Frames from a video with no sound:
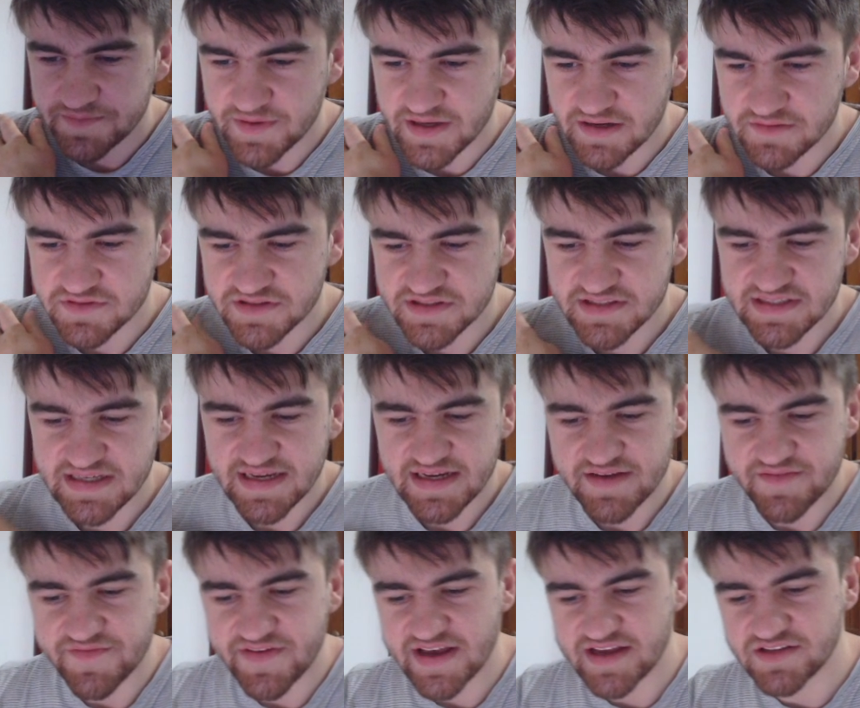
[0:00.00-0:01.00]
be able to take
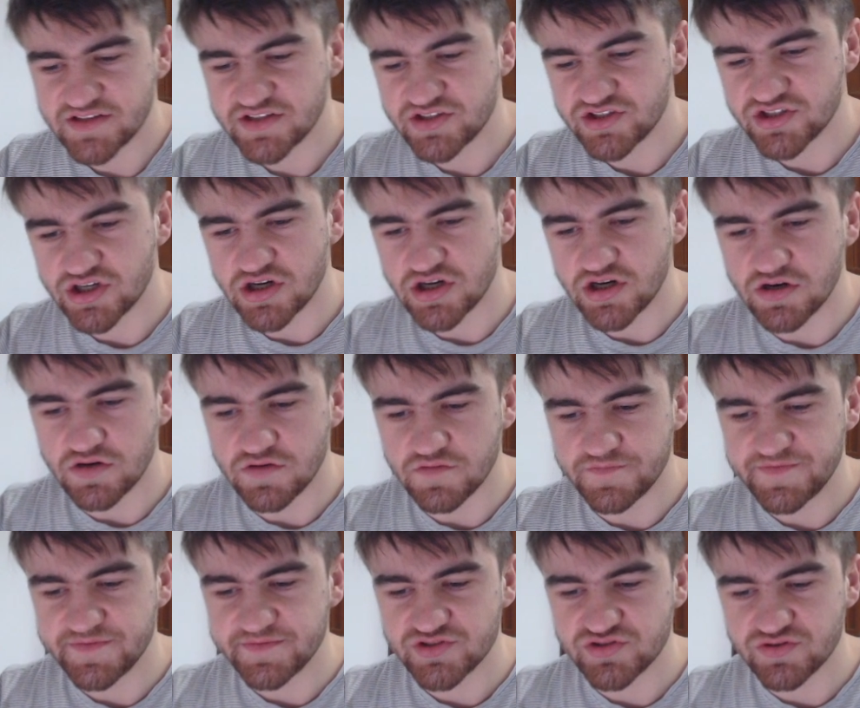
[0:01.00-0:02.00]
advantage of
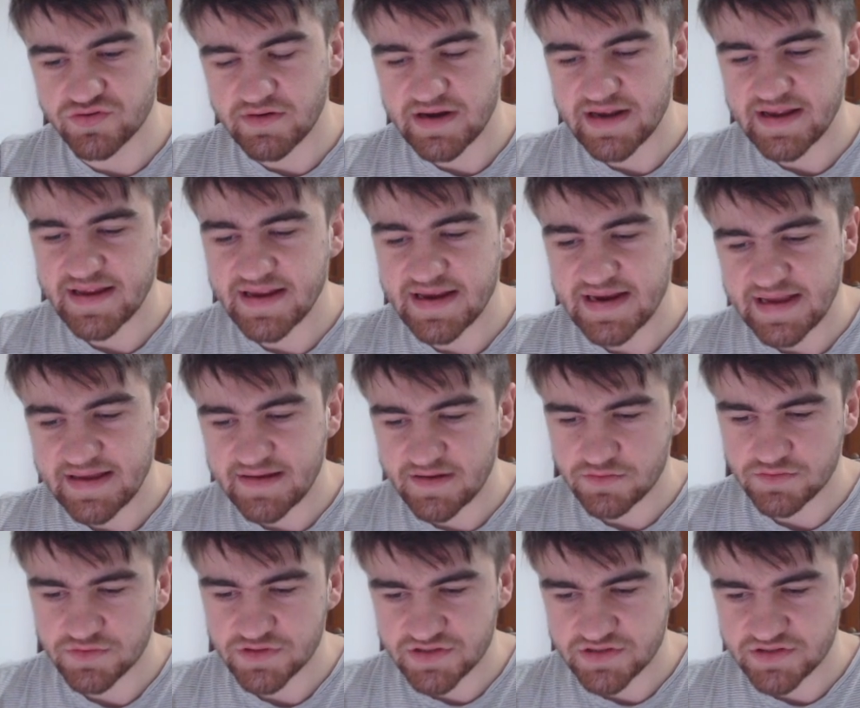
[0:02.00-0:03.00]
trading
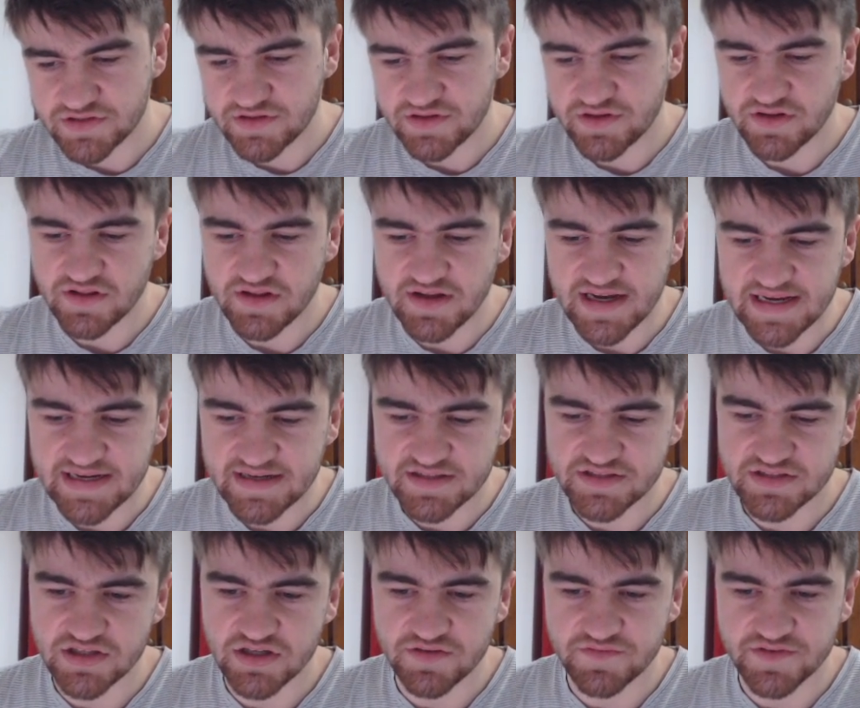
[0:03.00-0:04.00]
out the
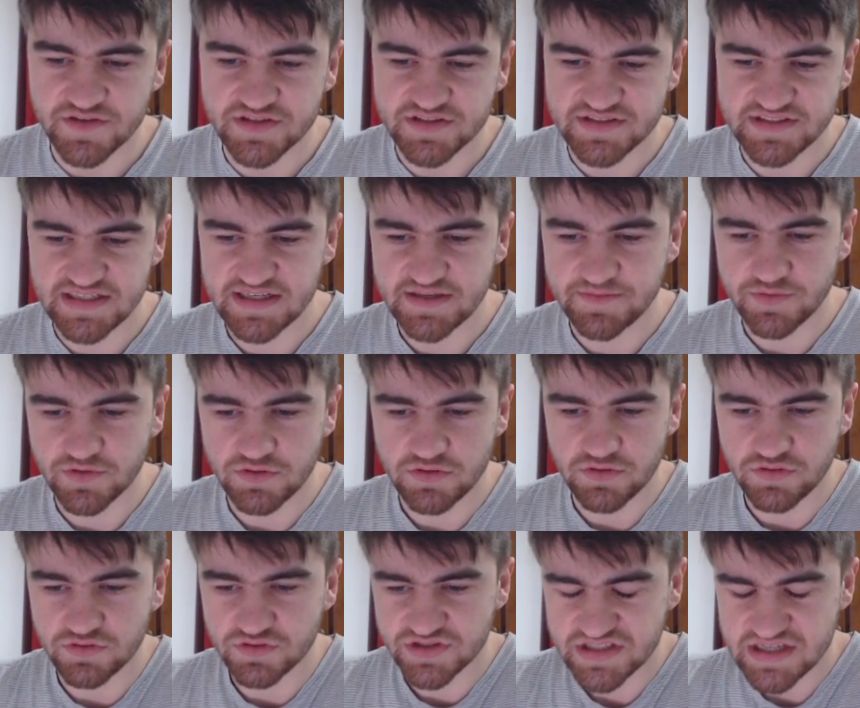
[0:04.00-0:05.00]
likes of a Zeeble
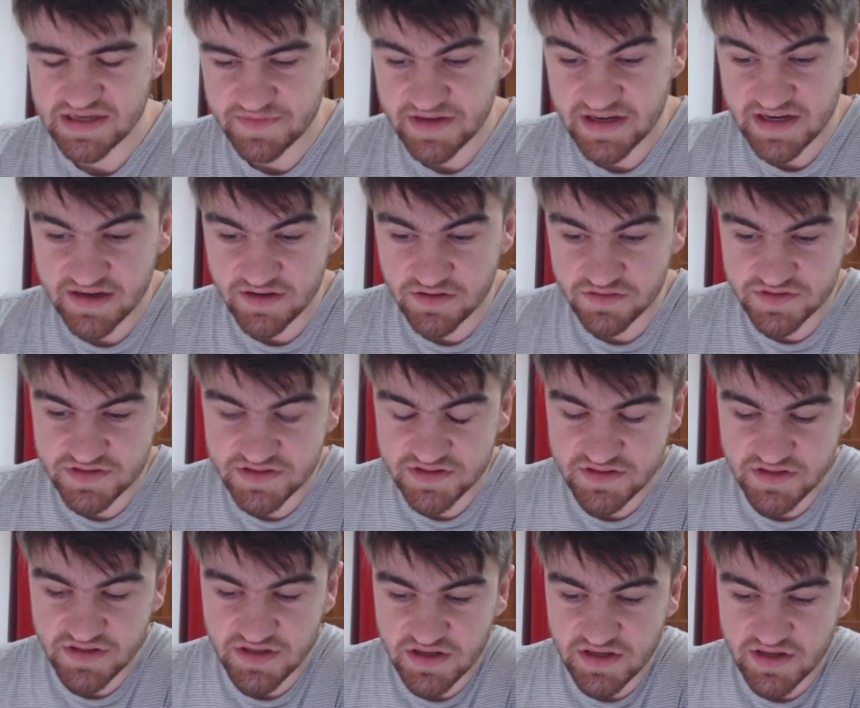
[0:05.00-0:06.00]
or something else,
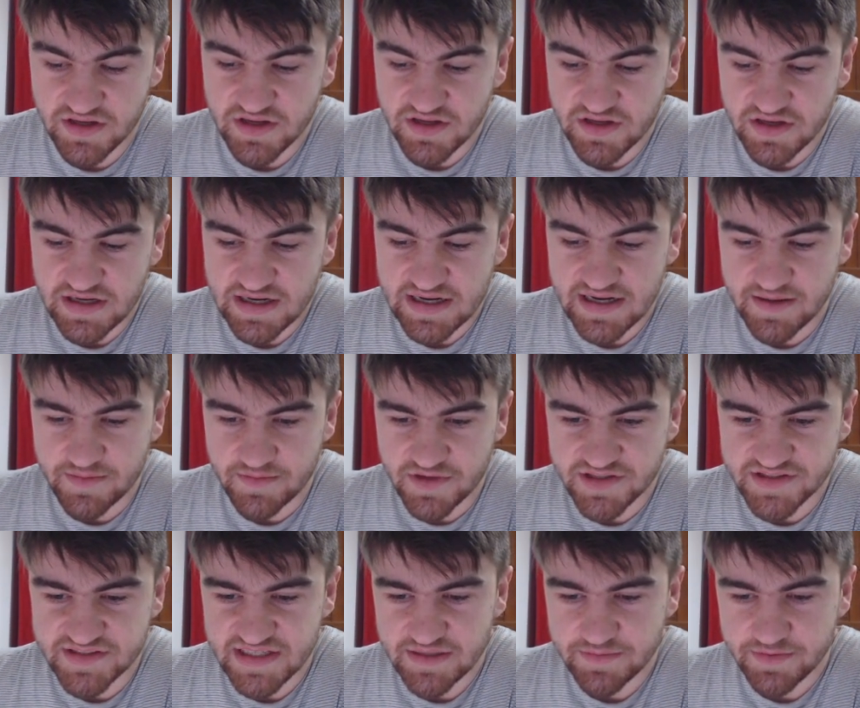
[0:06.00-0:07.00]
a
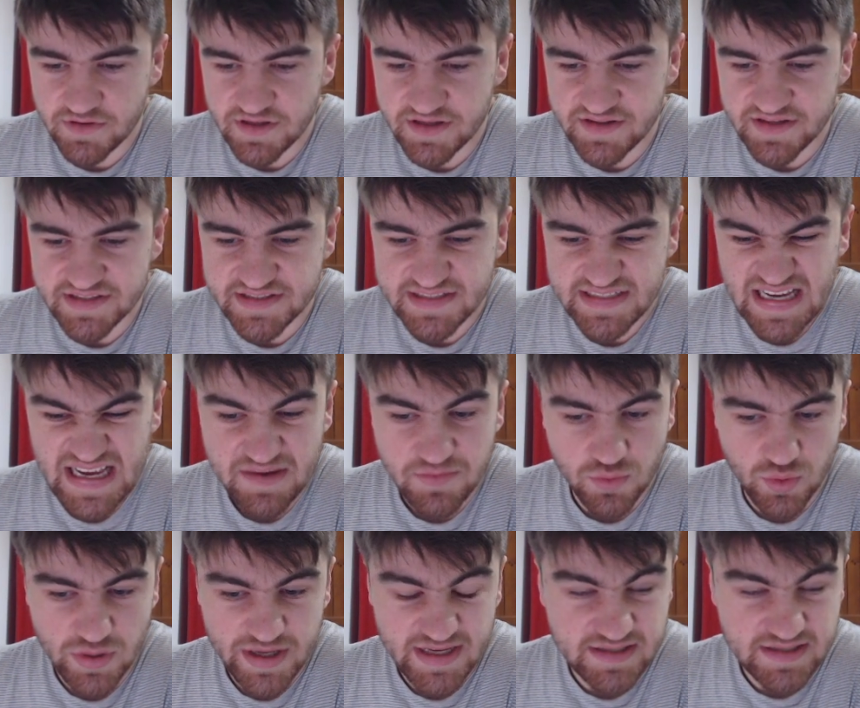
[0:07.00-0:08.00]
Zeeble in the
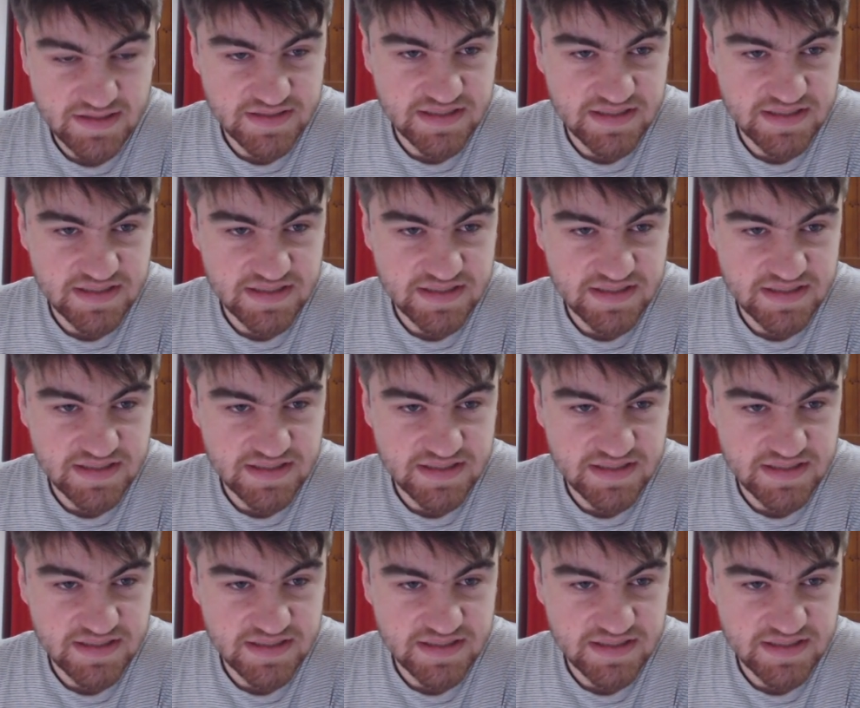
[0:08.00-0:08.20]
same week